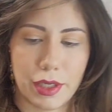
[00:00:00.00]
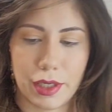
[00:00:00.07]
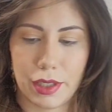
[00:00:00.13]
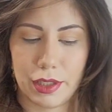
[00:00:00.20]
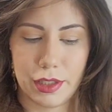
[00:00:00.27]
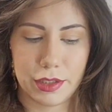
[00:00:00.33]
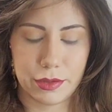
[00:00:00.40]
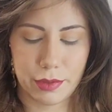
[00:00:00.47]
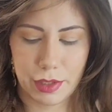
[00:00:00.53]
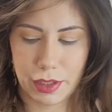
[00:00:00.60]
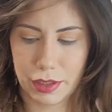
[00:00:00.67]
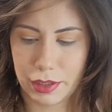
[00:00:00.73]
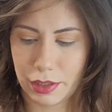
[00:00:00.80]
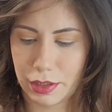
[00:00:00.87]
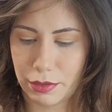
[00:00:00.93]
And this one
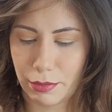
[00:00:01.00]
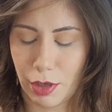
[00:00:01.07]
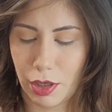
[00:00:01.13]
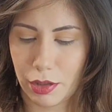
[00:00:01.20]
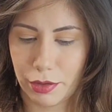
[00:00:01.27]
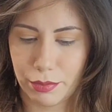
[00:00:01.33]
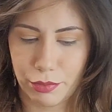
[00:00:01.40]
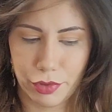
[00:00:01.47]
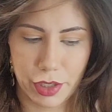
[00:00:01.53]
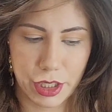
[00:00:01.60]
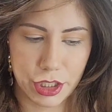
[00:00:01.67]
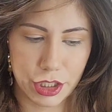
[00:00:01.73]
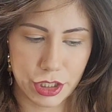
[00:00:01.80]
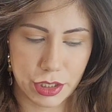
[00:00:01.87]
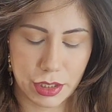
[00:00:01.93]
is a smaller
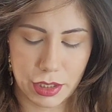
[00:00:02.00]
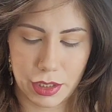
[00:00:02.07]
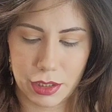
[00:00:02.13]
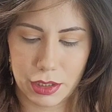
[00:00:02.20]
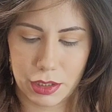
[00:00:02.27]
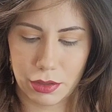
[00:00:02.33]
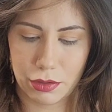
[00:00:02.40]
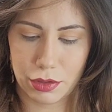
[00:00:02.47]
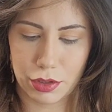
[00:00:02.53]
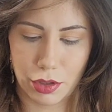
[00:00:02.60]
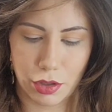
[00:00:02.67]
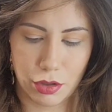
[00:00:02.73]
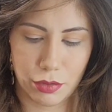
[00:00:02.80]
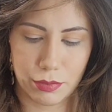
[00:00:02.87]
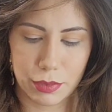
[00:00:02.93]
brush. It is still
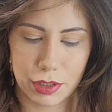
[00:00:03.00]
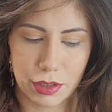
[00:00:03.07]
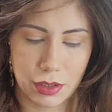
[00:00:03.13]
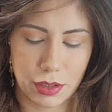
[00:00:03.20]
domed.